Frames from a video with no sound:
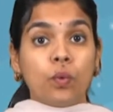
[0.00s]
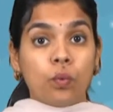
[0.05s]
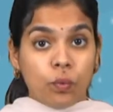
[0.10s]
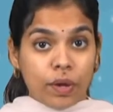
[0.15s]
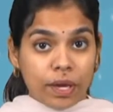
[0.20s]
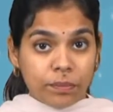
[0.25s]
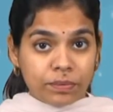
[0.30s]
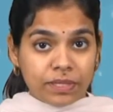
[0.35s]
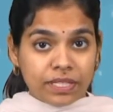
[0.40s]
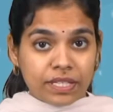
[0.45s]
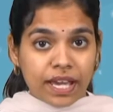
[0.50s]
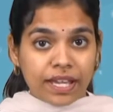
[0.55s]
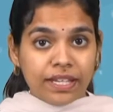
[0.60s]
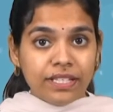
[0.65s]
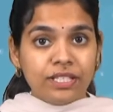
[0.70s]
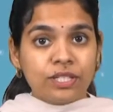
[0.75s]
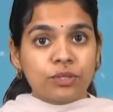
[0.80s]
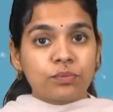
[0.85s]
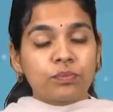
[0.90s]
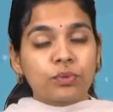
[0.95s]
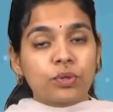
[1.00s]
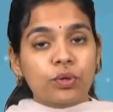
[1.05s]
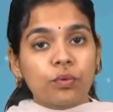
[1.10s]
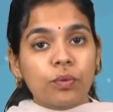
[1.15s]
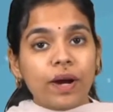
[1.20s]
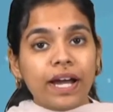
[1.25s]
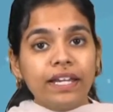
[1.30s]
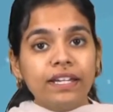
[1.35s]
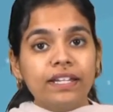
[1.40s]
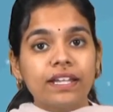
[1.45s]
Websites
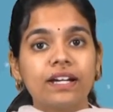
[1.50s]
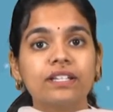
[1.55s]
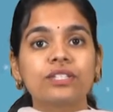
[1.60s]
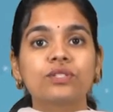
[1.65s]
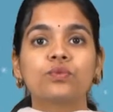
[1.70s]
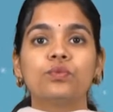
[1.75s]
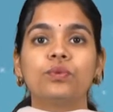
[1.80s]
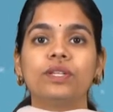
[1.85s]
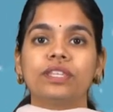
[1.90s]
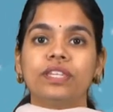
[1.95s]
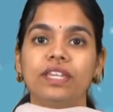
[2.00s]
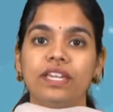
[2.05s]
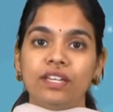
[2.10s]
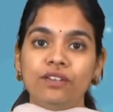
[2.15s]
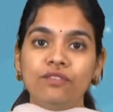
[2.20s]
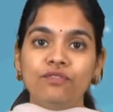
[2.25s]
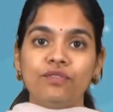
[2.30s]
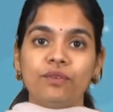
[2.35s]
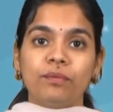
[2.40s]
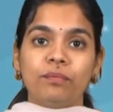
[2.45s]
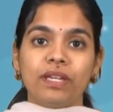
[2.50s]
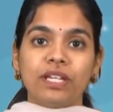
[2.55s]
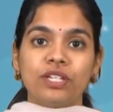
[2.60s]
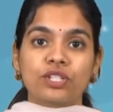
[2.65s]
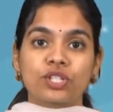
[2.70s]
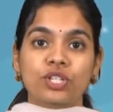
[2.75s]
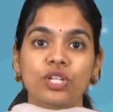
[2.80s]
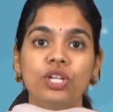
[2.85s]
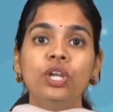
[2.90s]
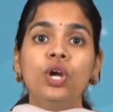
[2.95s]
provide us with
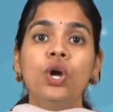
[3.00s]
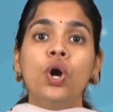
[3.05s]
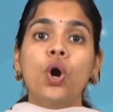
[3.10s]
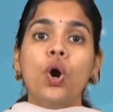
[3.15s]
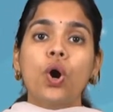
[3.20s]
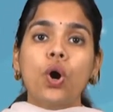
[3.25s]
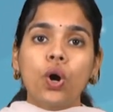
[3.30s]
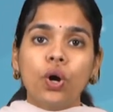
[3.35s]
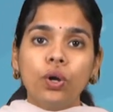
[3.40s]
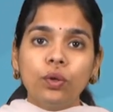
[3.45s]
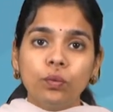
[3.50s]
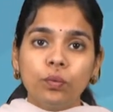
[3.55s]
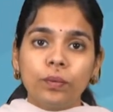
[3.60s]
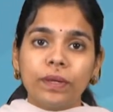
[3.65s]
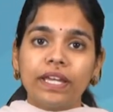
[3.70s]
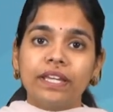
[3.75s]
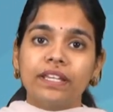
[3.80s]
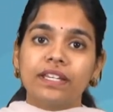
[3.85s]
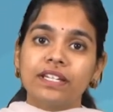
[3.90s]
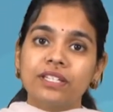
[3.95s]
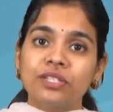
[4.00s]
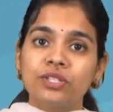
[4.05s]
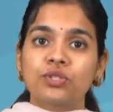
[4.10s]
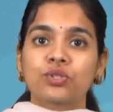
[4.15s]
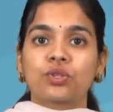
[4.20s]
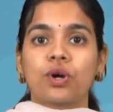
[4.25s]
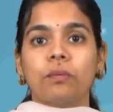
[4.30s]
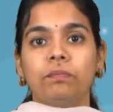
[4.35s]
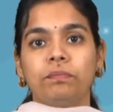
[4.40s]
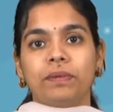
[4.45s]
information on various
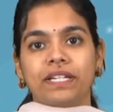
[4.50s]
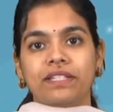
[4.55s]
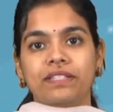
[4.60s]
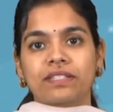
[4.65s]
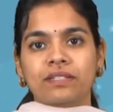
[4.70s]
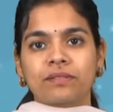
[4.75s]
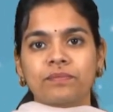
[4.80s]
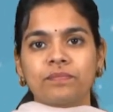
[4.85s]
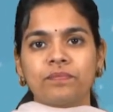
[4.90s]
topics.